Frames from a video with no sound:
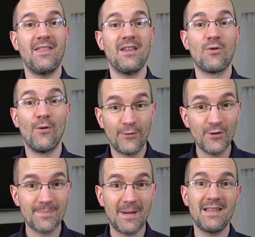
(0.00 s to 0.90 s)
the
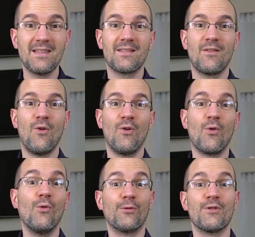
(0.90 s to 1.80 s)
confused
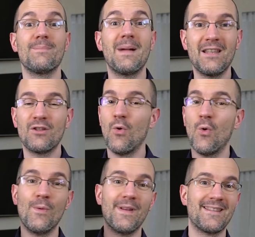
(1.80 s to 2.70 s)
mind
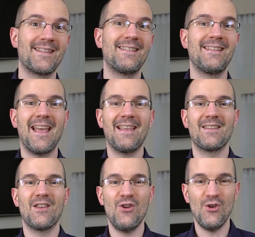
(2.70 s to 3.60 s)
always
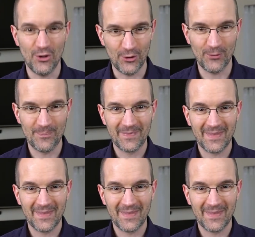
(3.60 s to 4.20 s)
says no.